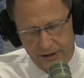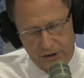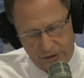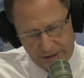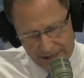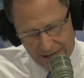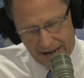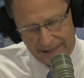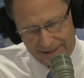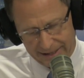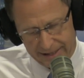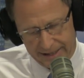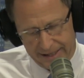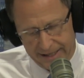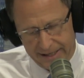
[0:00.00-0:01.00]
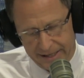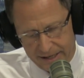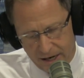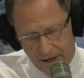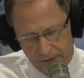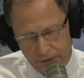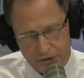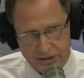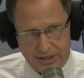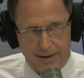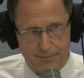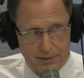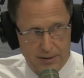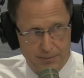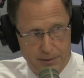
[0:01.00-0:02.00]
You're not going to get another
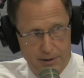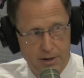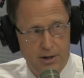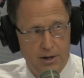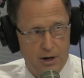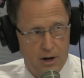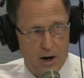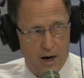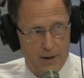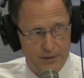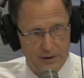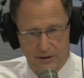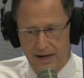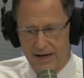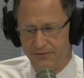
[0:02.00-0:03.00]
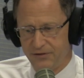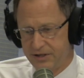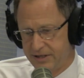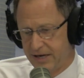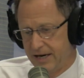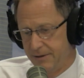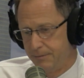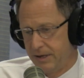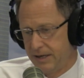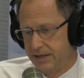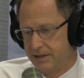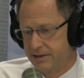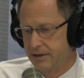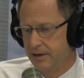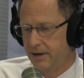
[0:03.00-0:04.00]
step up on the life estate
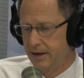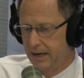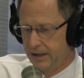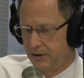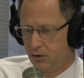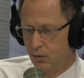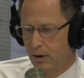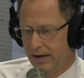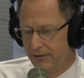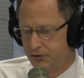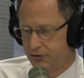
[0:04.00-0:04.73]
piece in the wife's